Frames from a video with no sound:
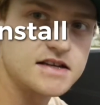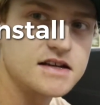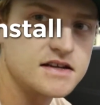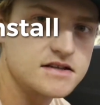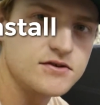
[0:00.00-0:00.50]

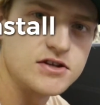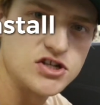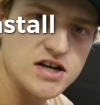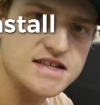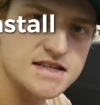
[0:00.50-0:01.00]
to
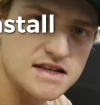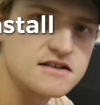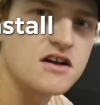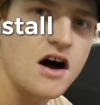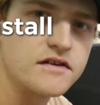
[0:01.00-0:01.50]
adjust
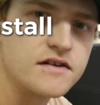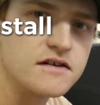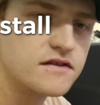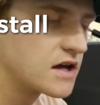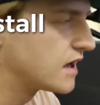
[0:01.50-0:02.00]
things off of.